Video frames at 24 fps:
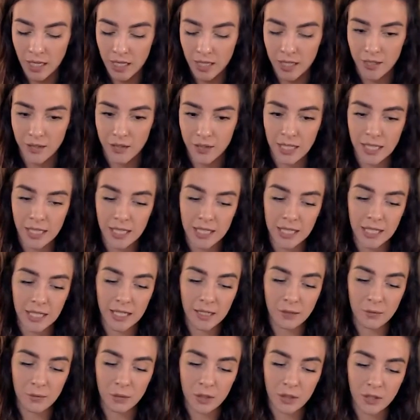All right, and then
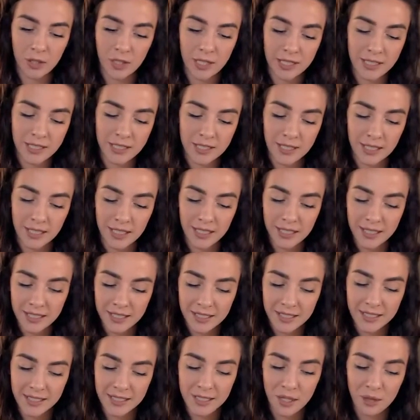number
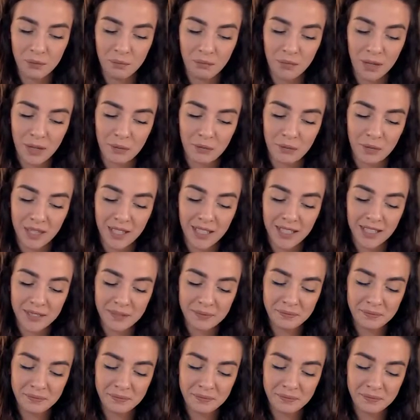36, commitment.